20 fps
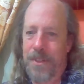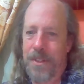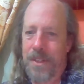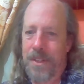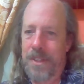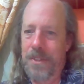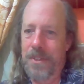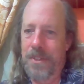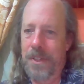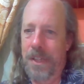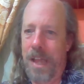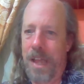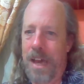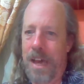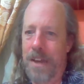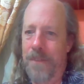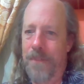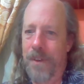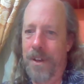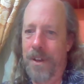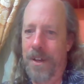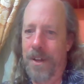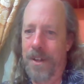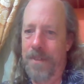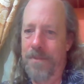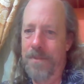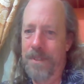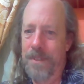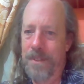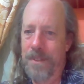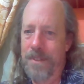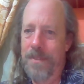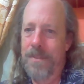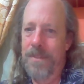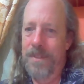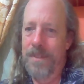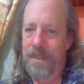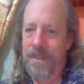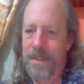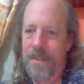it's a lot of fun.
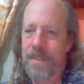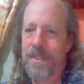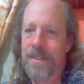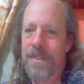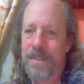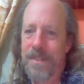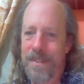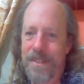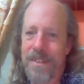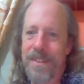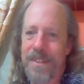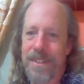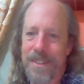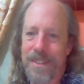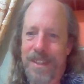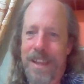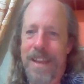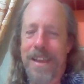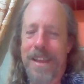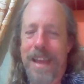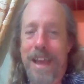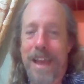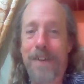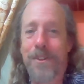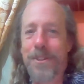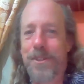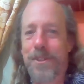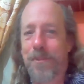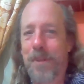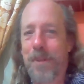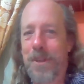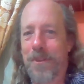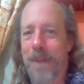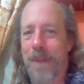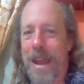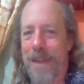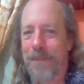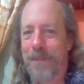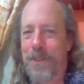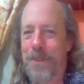Ellen's been
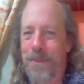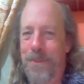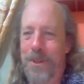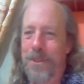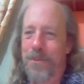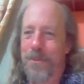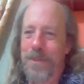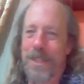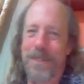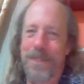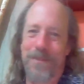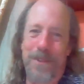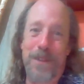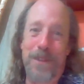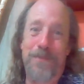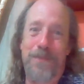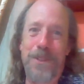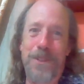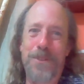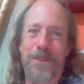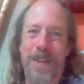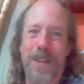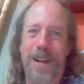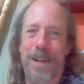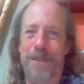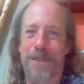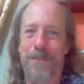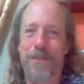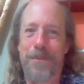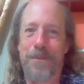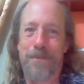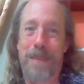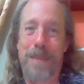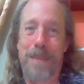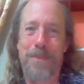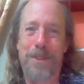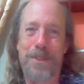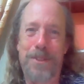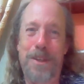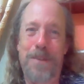rafting with me a few times,
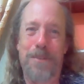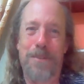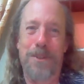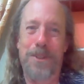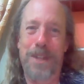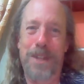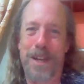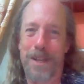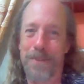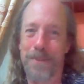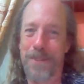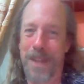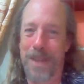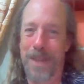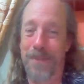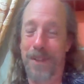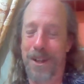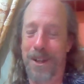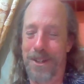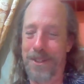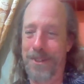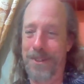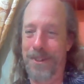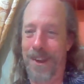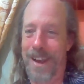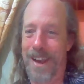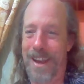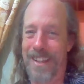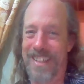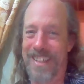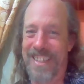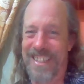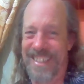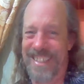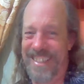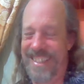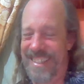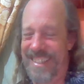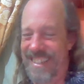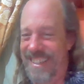maybe several times. I've lost track.
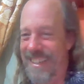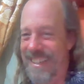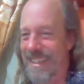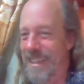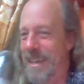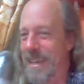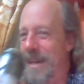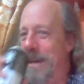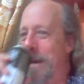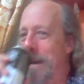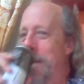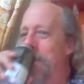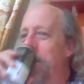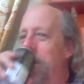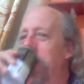I